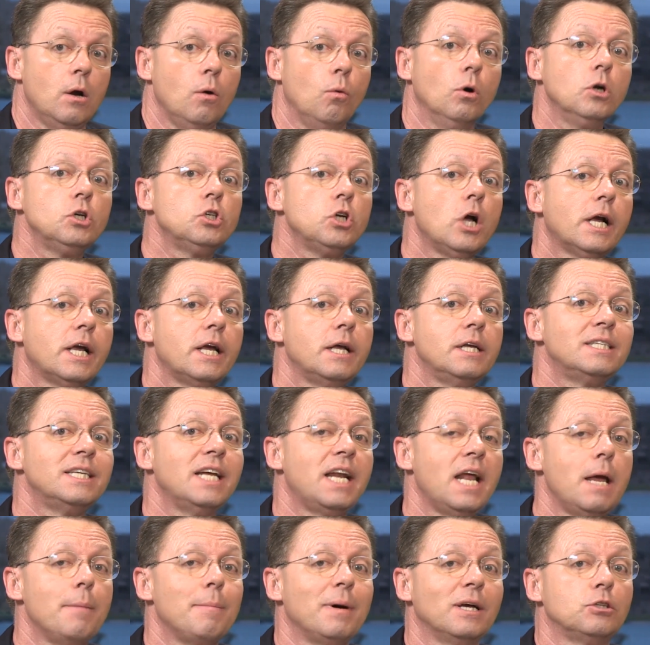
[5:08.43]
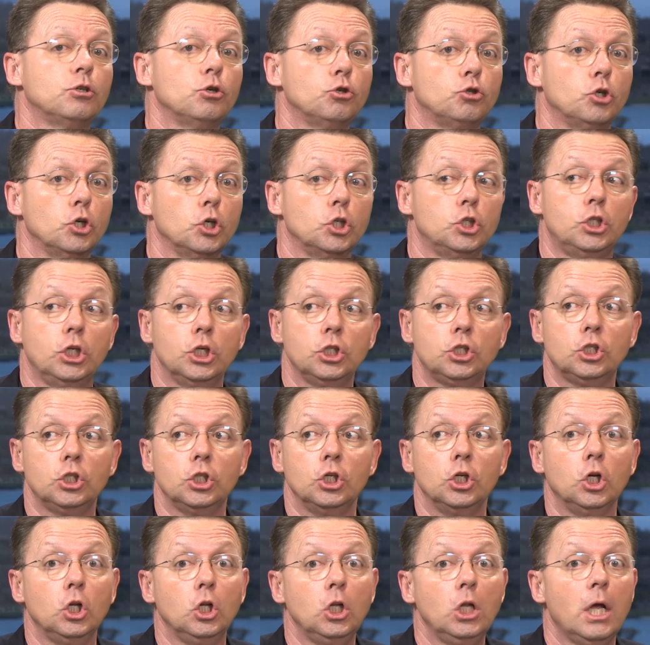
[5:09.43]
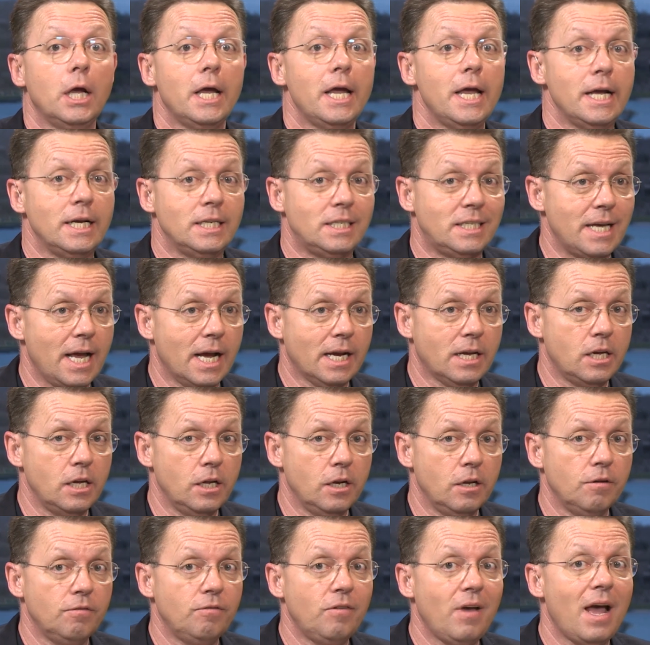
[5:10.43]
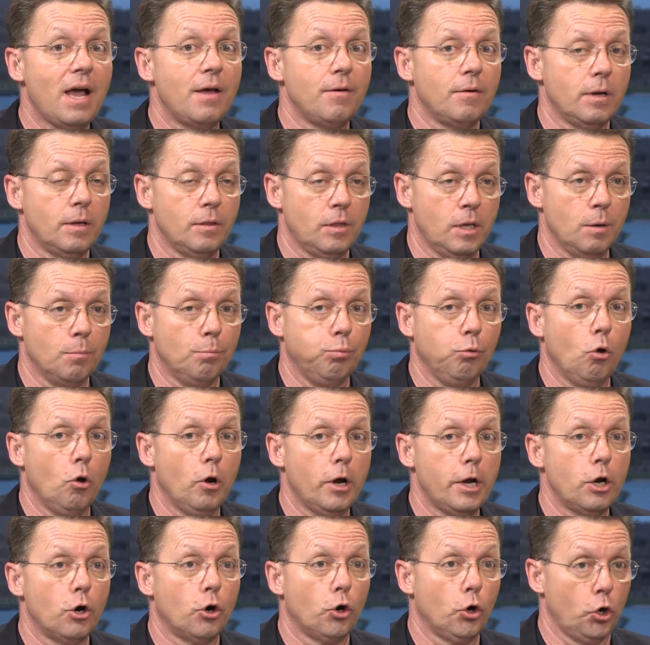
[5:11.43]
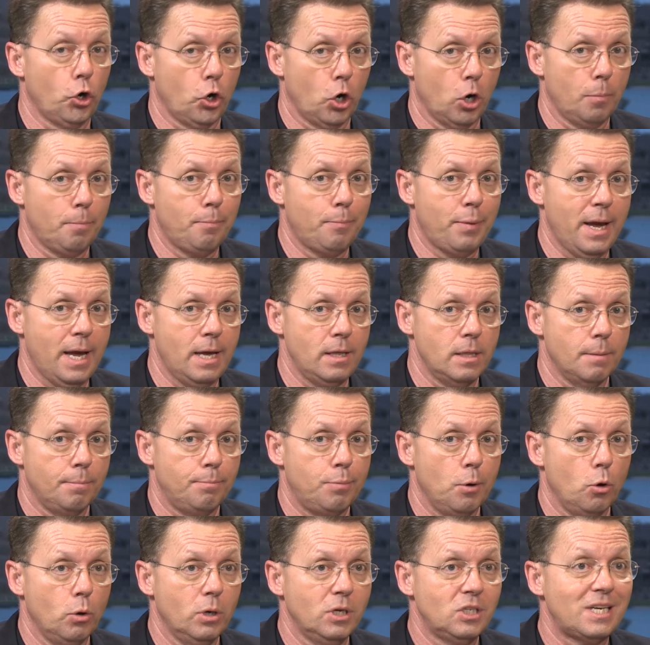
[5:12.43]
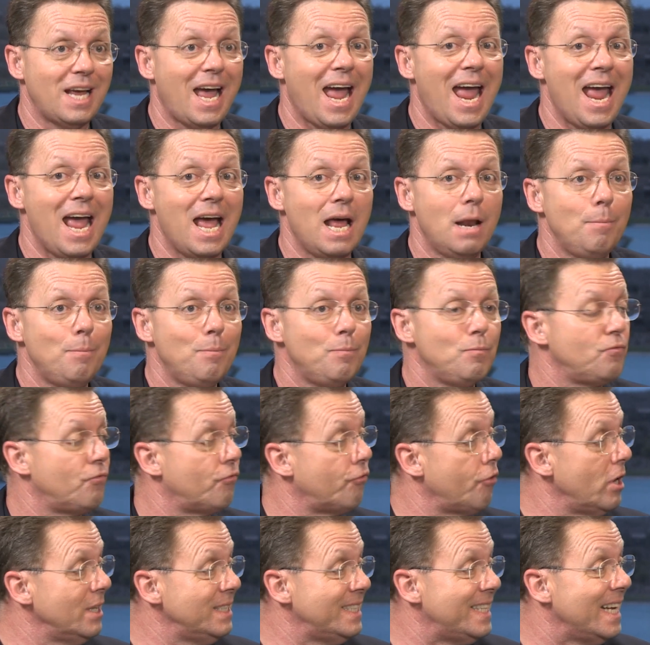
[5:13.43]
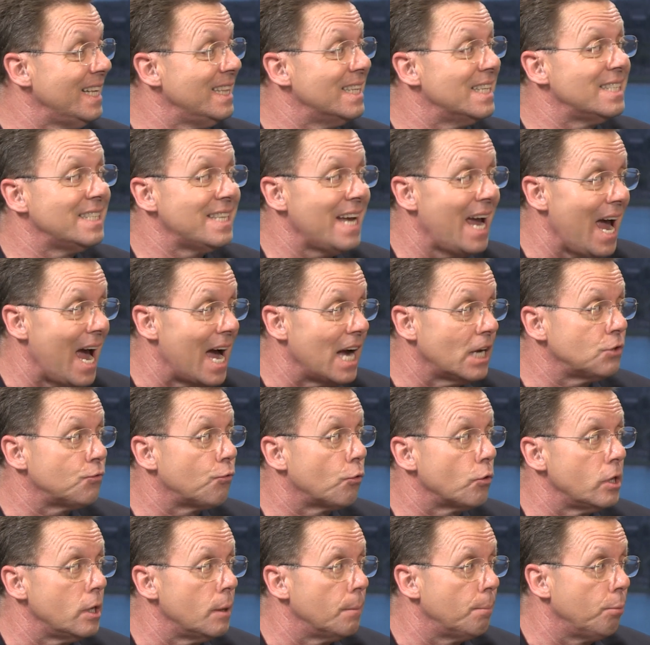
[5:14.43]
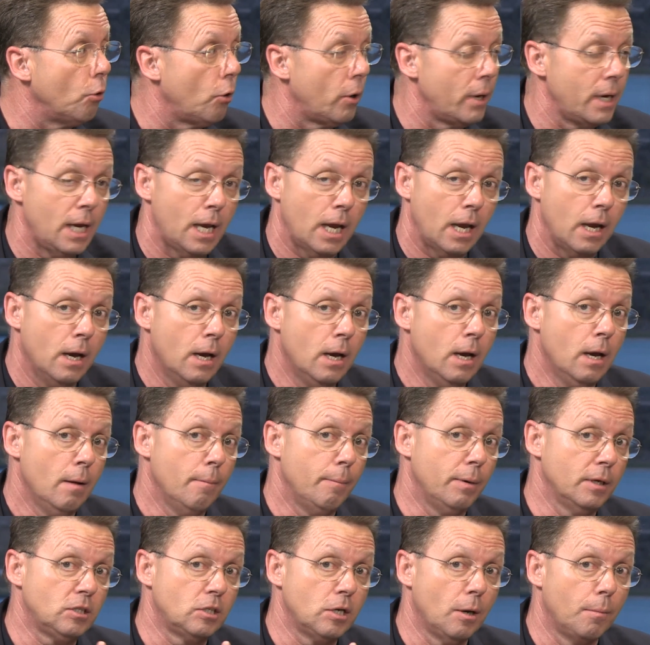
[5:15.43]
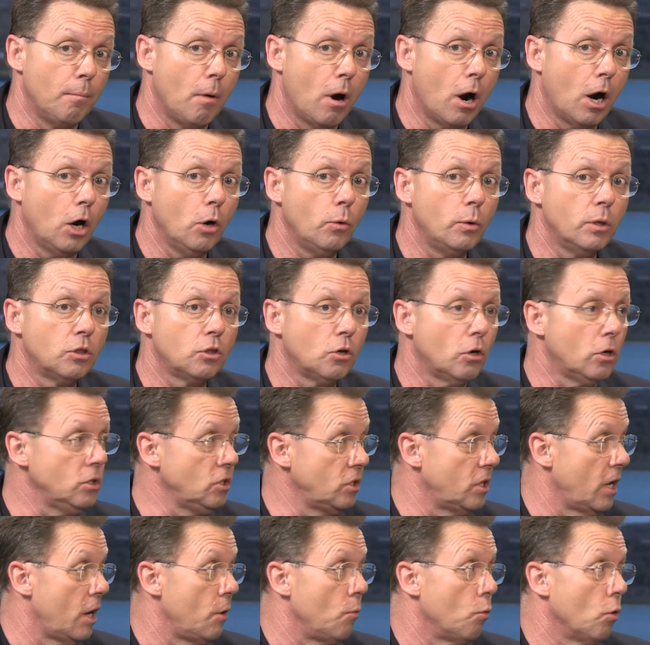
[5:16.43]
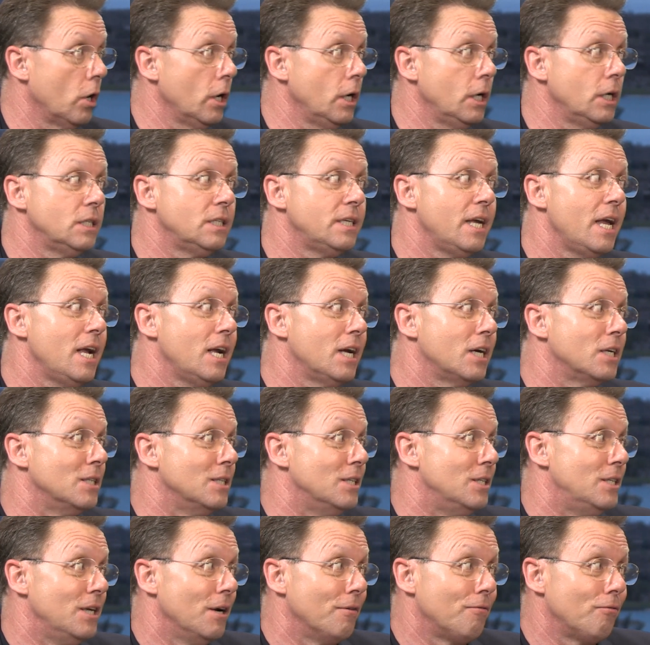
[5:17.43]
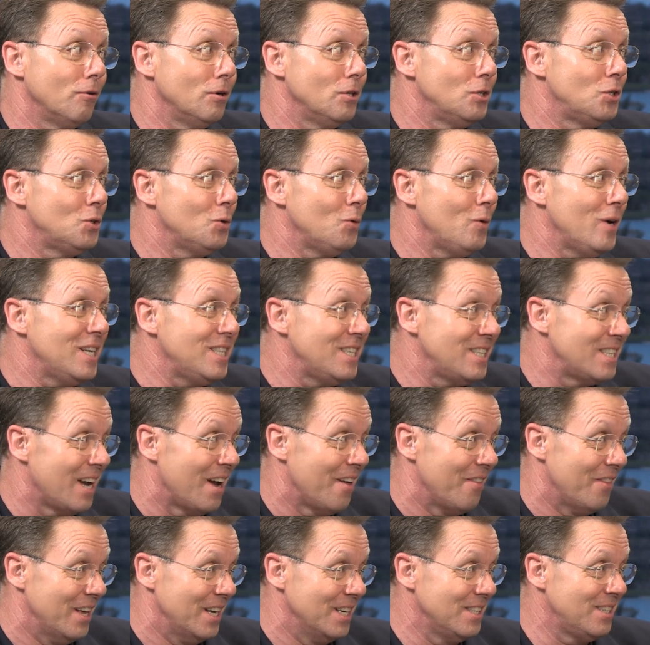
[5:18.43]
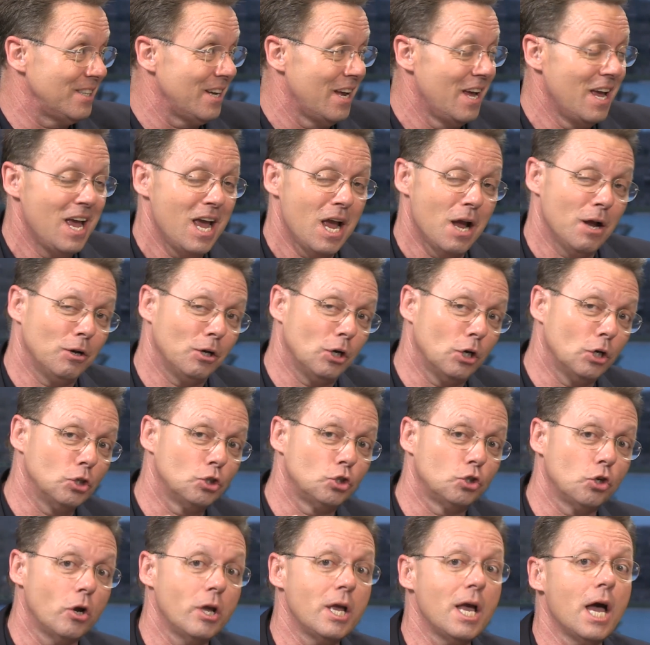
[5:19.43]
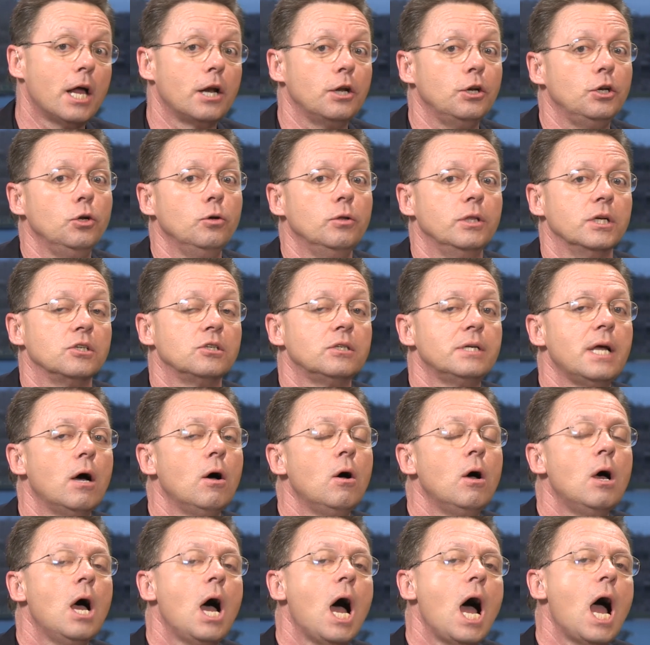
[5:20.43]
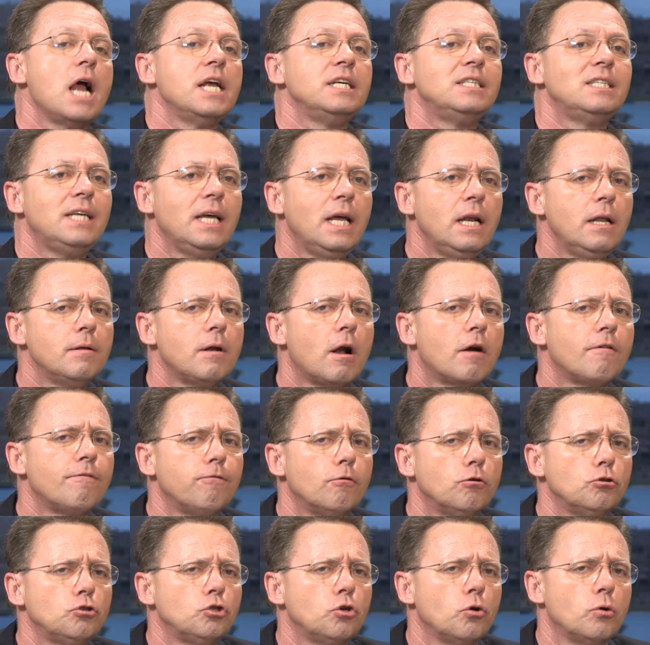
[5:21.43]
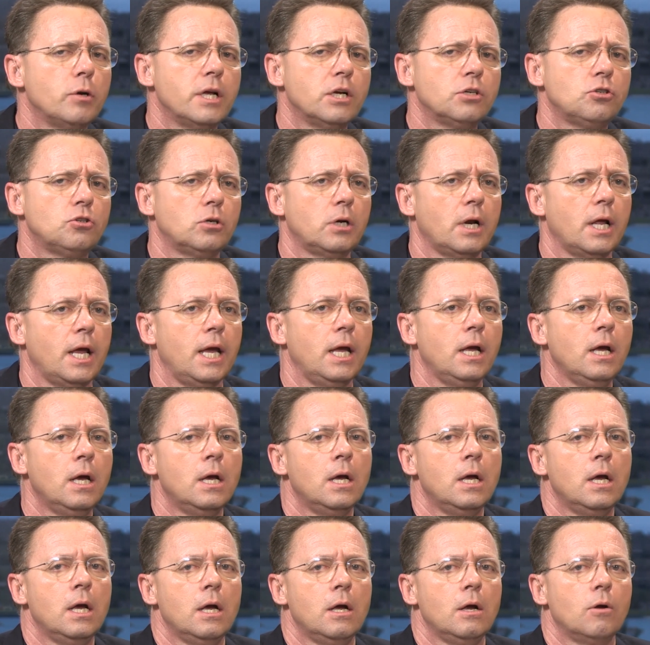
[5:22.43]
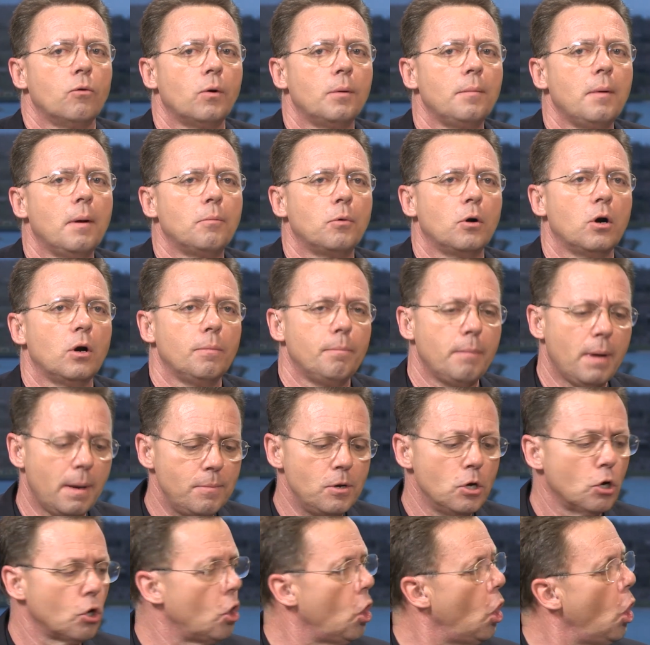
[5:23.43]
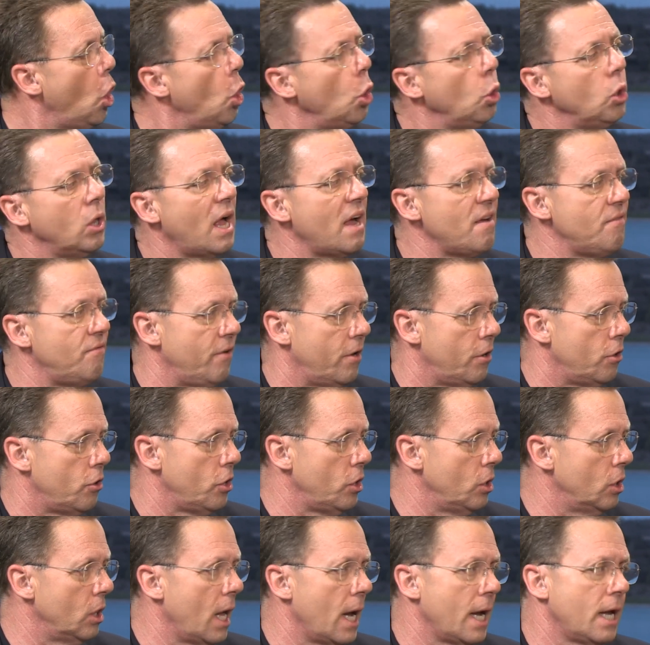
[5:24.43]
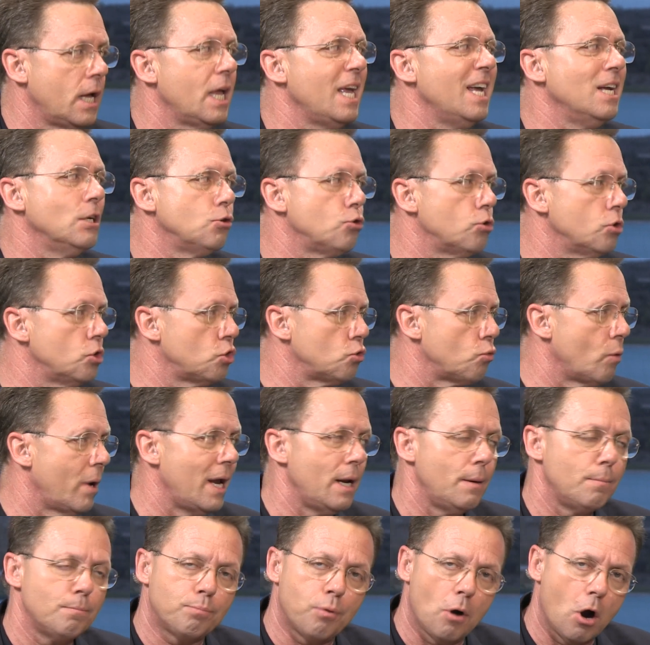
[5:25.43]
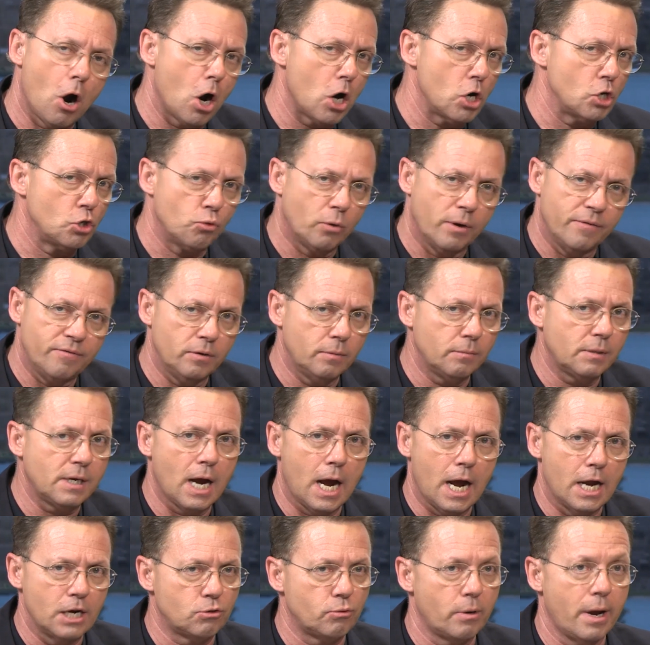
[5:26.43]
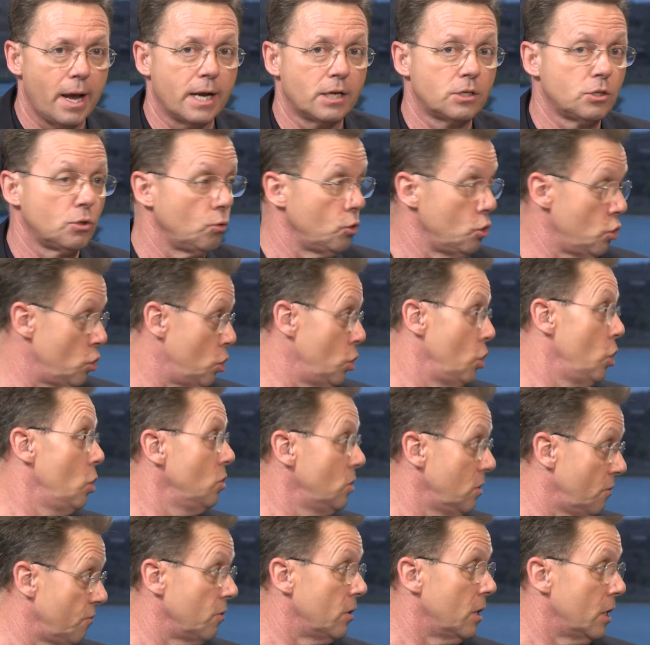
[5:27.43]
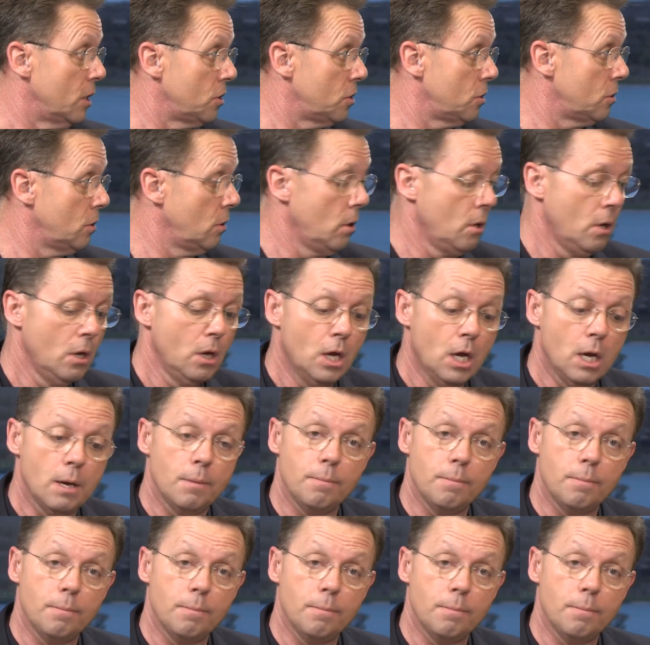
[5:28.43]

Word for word: We're talking today about the traditional executive, the employer paying the bonus and fronting the tax for the employee. But tomorrow and Thursday, we're going to take a different twist on this and I'm going to show you how to do this. Now, I said in our first show yesterday Remember, maybe you're a whole life vendor. You like interest rate par driven contracts. Well, you can use it for this. Sure.